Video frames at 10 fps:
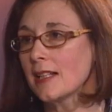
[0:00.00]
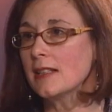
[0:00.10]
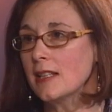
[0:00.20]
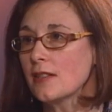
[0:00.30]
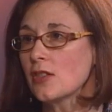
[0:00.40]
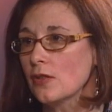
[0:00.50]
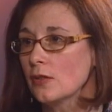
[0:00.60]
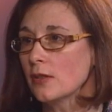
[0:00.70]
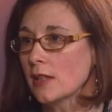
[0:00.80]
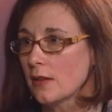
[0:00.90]
I need to,
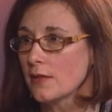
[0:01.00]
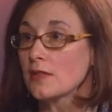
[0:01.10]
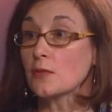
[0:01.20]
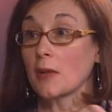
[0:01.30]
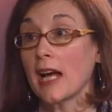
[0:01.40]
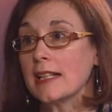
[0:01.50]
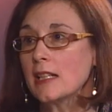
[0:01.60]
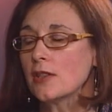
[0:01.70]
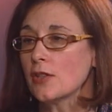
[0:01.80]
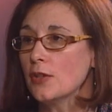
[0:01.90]
you know, this is what I
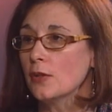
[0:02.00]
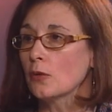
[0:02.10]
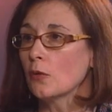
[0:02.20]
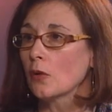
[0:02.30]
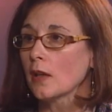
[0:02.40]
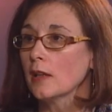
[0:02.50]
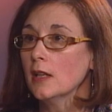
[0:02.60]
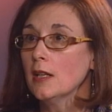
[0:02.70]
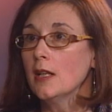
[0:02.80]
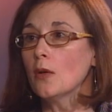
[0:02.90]
need to do. Or
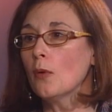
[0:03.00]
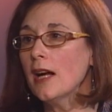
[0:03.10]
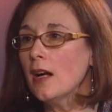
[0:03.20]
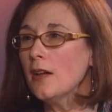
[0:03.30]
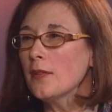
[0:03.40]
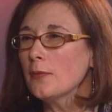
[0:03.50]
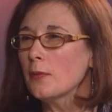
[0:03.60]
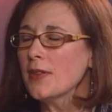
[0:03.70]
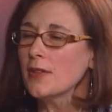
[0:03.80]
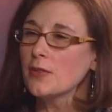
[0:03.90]
well,
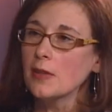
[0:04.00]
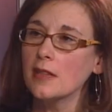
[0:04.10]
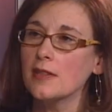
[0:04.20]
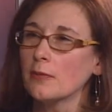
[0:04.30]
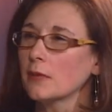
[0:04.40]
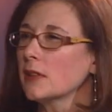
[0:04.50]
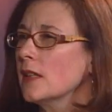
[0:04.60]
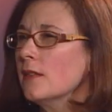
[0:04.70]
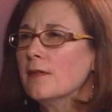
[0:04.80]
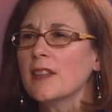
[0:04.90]
what they're doing isn't
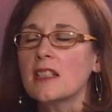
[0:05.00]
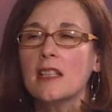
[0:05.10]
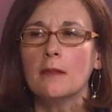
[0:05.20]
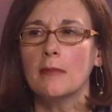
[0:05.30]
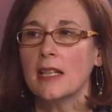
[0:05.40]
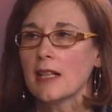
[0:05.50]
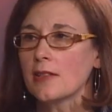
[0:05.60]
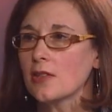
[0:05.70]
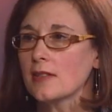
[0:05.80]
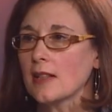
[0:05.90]
really evicting me.
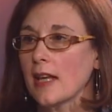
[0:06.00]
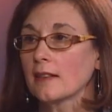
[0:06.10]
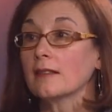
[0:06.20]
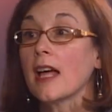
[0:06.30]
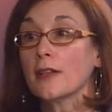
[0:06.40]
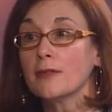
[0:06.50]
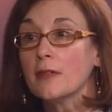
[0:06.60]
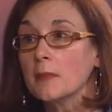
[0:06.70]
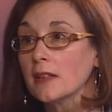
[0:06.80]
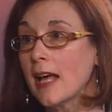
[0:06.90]
I just got a letter
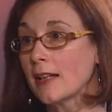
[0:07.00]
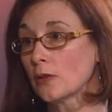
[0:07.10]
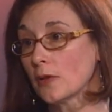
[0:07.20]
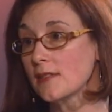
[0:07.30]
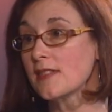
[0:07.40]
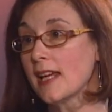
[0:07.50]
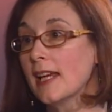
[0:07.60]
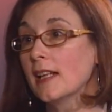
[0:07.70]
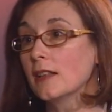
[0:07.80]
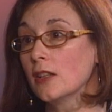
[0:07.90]
from the landlord
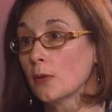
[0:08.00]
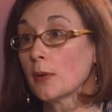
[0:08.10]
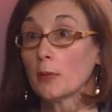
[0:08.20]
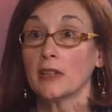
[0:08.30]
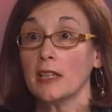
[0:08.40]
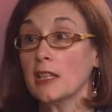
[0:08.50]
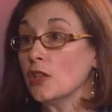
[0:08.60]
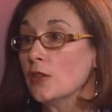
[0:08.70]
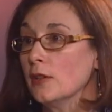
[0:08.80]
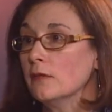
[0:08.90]
saying, you know, we really
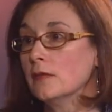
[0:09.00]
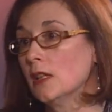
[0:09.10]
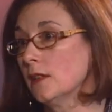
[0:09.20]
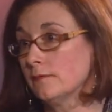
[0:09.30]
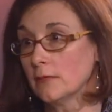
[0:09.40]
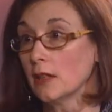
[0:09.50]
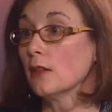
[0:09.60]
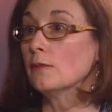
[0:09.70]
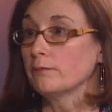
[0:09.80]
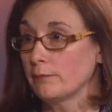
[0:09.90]
need you to, you
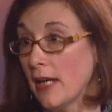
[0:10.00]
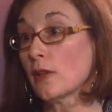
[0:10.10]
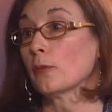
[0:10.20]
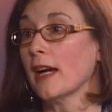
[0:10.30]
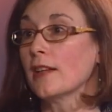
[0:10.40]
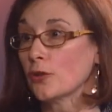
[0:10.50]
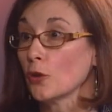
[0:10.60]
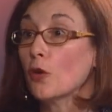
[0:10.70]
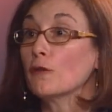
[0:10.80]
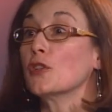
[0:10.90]
know, pay your rent,
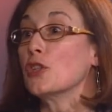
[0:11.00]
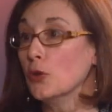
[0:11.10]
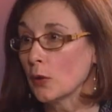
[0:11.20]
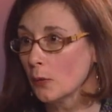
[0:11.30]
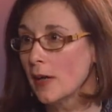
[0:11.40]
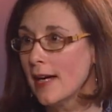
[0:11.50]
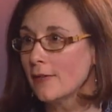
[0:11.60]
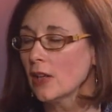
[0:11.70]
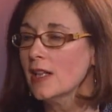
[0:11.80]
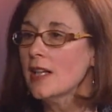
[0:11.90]
you're overdue or
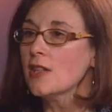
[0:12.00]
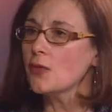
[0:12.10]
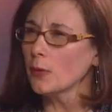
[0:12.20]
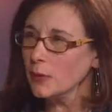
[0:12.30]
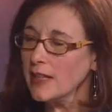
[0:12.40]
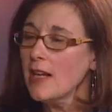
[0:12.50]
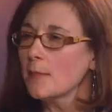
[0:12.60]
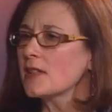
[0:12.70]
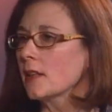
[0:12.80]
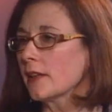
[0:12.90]
whatever. So it really
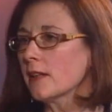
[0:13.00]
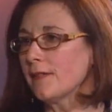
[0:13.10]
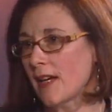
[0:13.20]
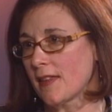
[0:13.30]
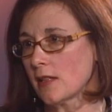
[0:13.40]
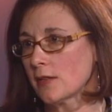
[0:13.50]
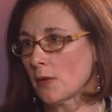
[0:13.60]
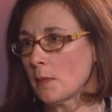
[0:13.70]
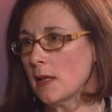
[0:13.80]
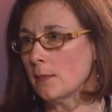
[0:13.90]
helps clarify things
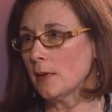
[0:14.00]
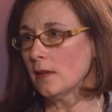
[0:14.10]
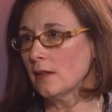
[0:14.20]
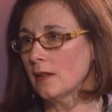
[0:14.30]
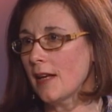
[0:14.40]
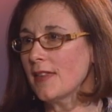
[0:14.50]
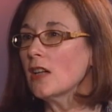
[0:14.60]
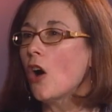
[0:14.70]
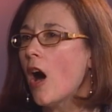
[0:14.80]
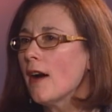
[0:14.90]
for people. I
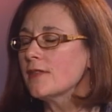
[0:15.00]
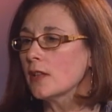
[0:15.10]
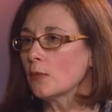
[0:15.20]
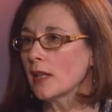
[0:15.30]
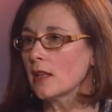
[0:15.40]
think often when